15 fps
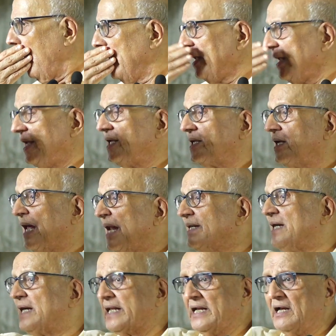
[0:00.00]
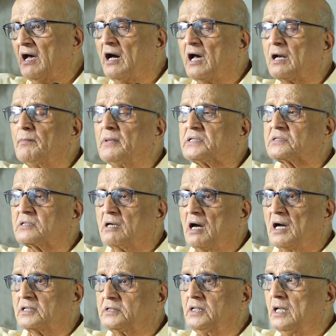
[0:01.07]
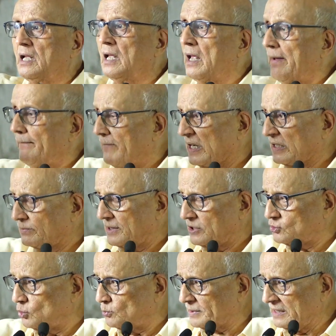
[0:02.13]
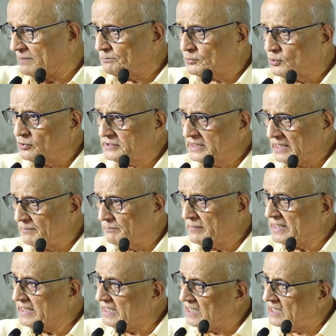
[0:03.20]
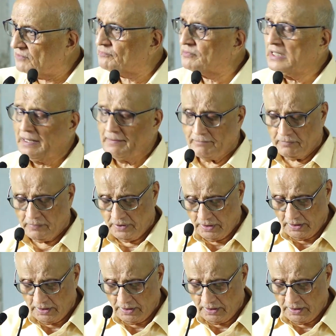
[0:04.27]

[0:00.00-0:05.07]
is done at enormous cost, but by superimposing many of them,